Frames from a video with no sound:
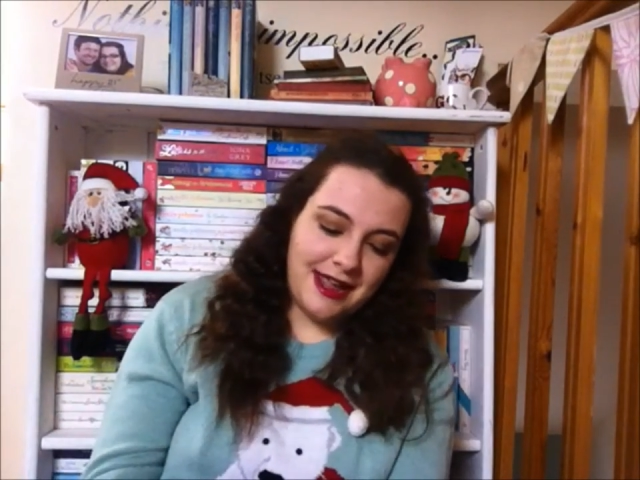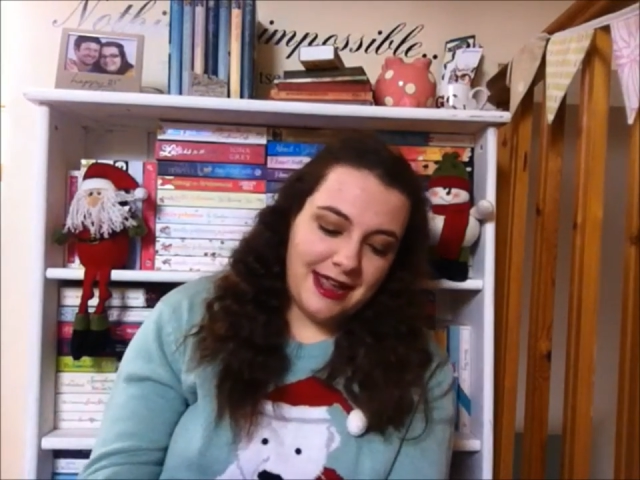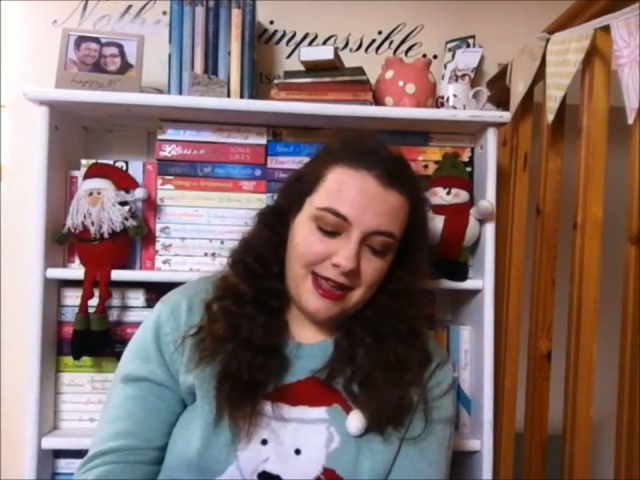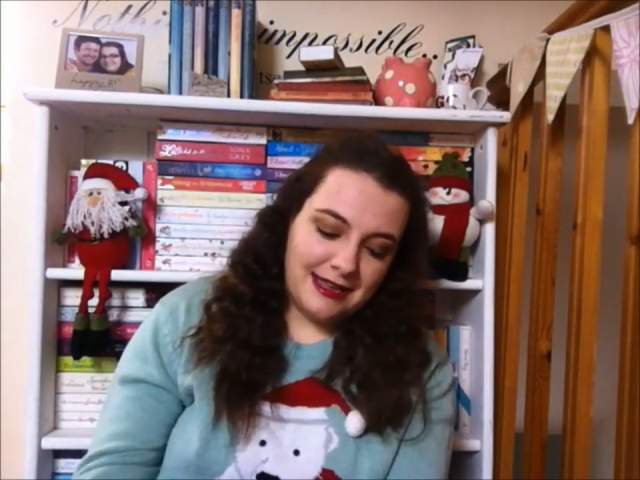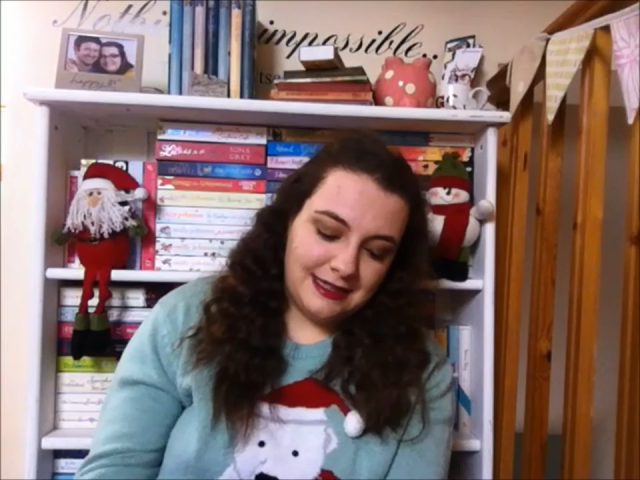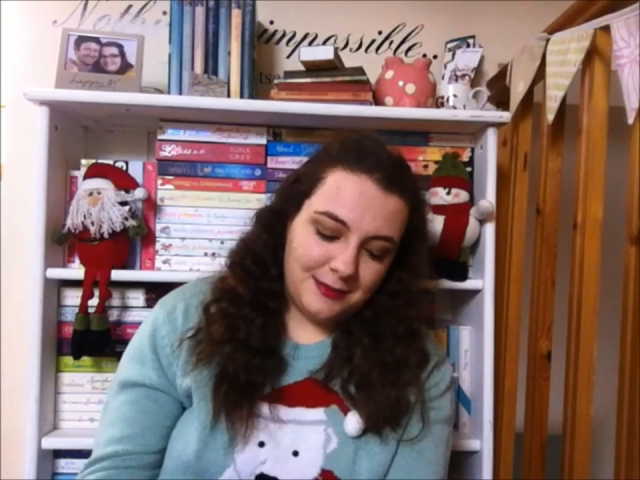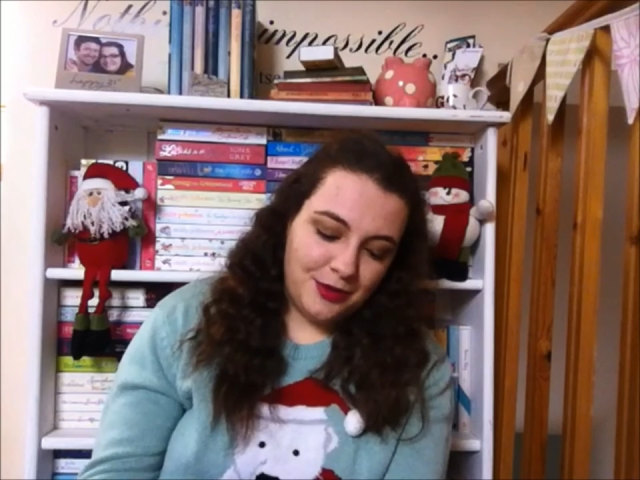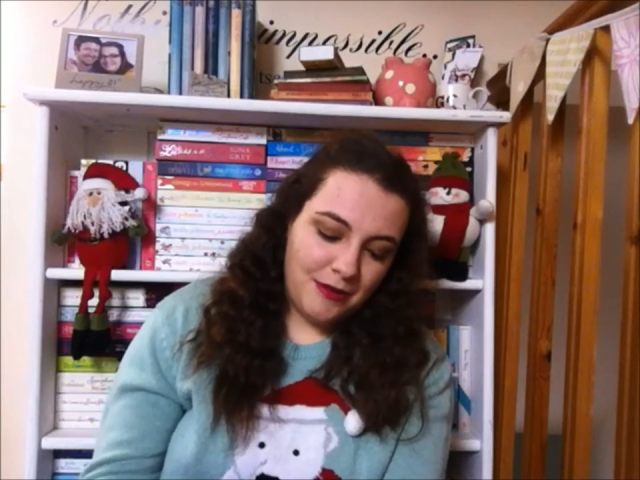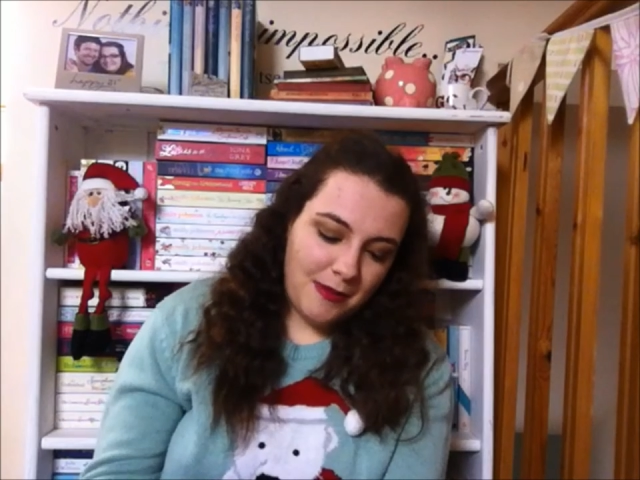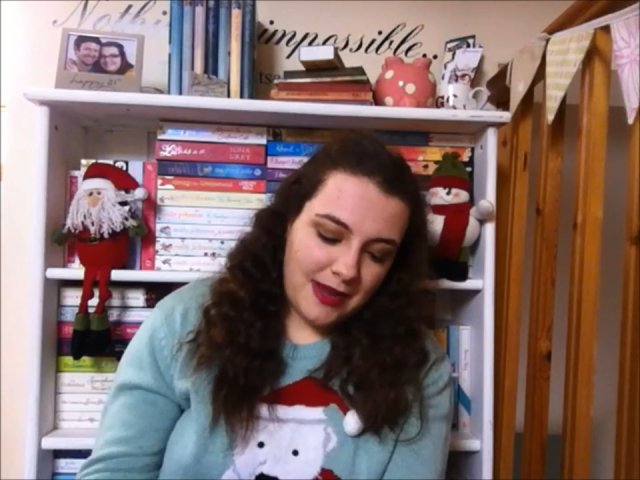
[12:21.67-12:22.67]
is
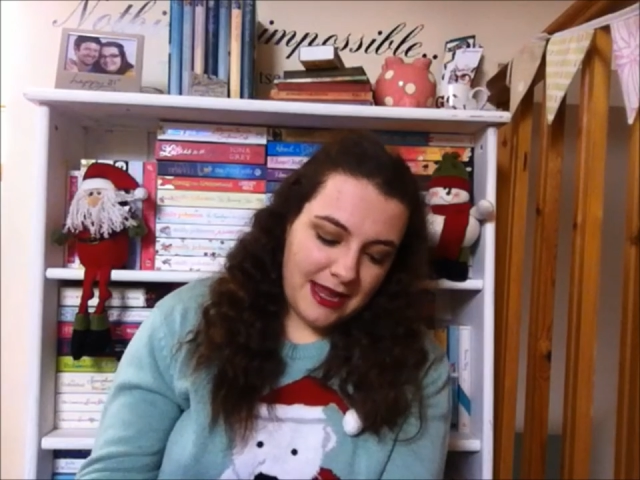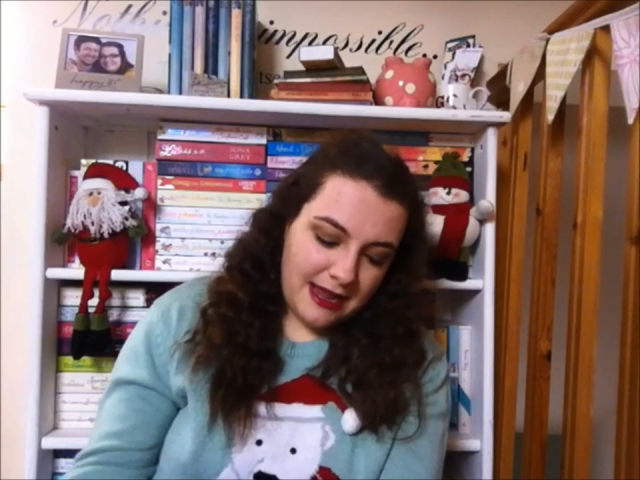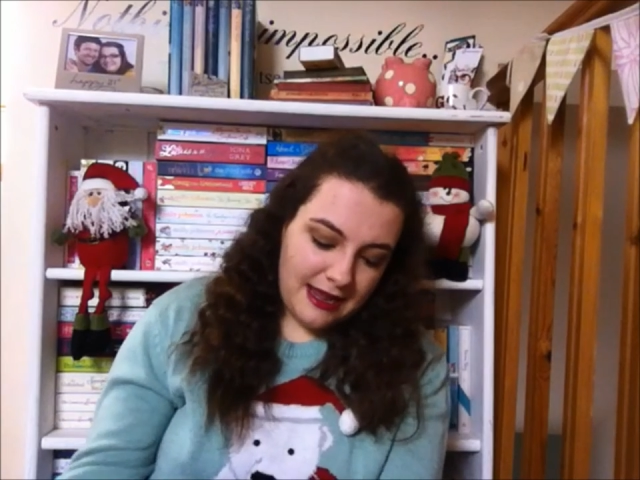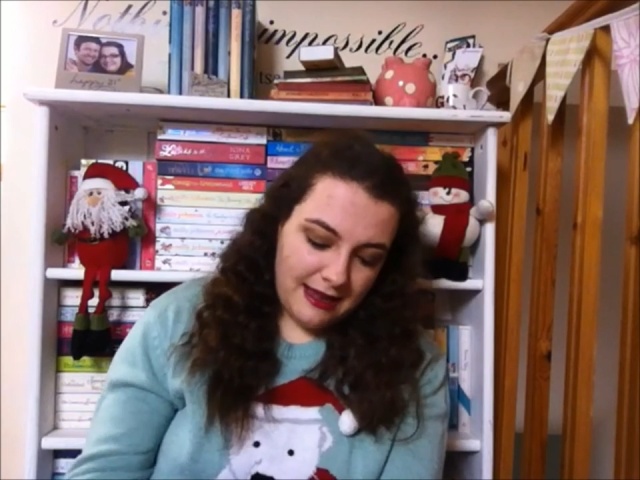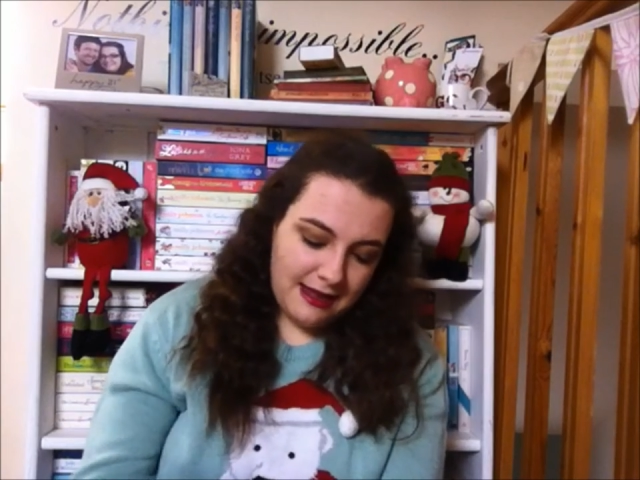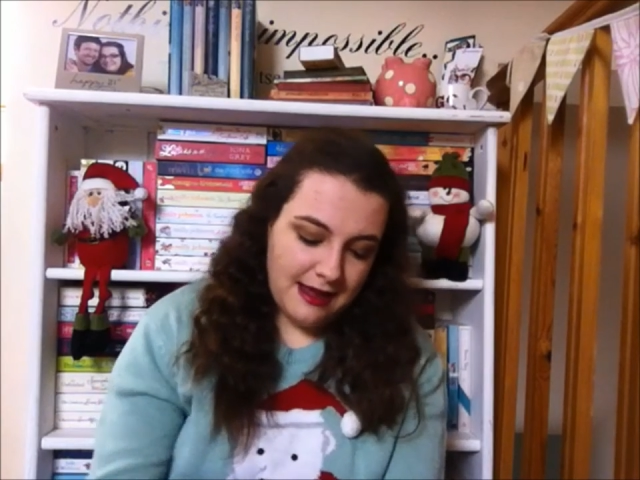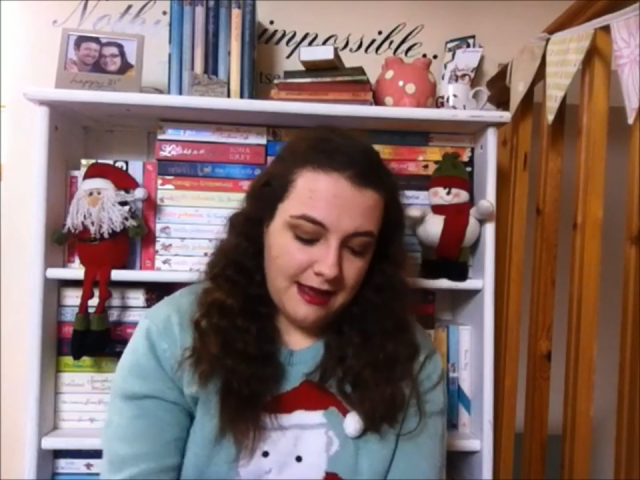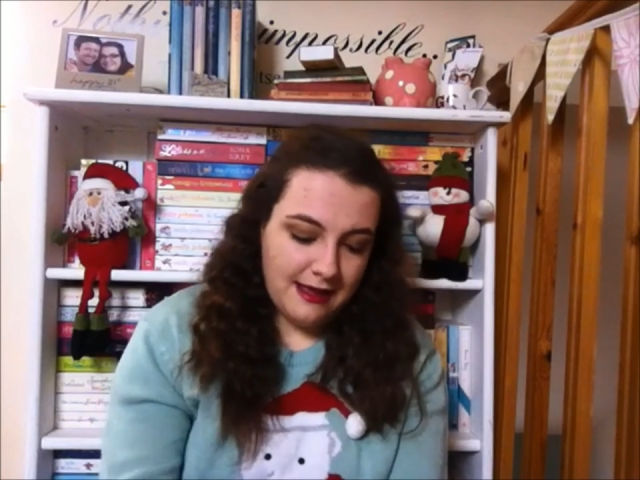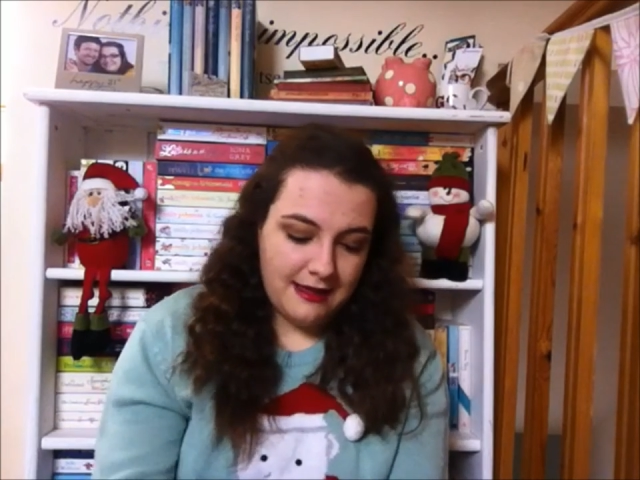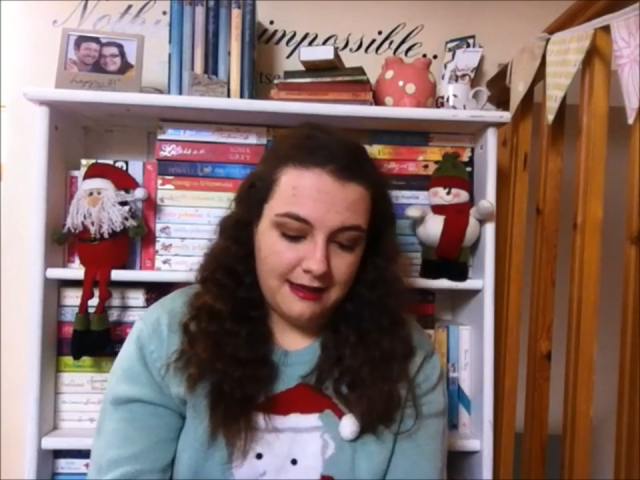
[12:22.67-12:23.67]
probably,
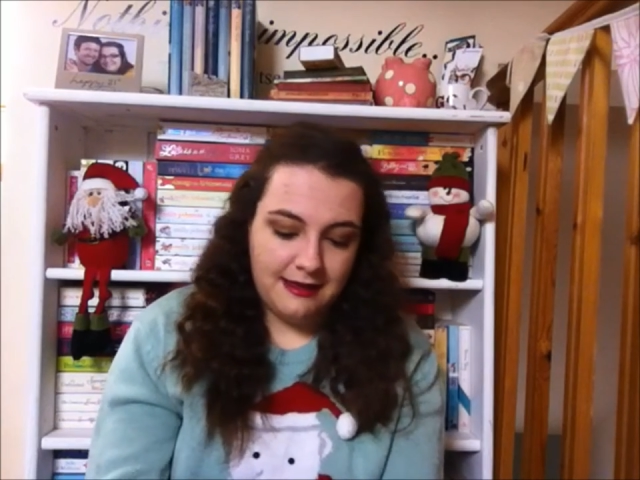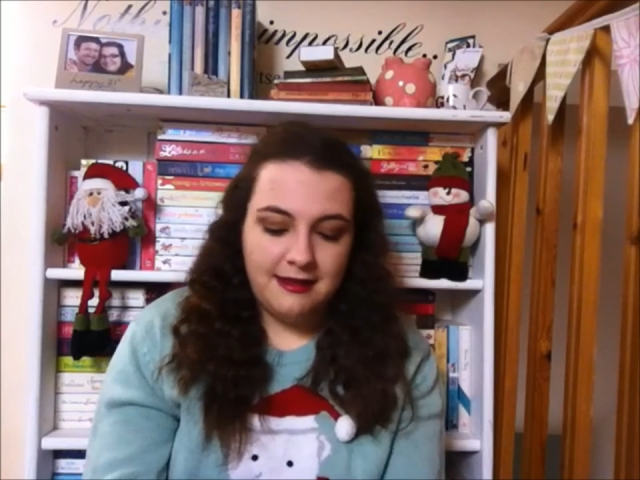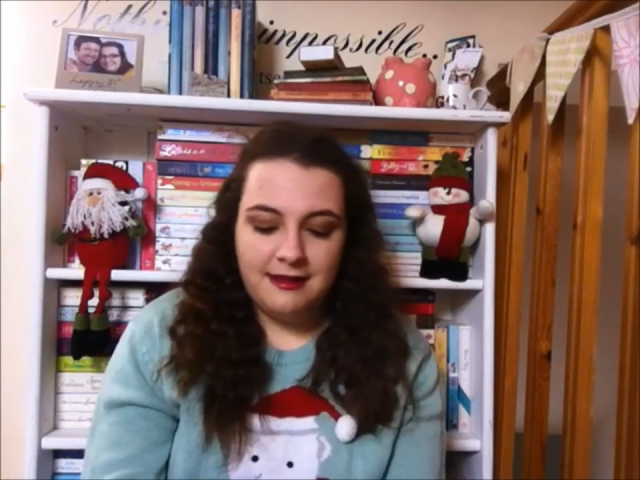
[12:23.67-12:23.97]
uh,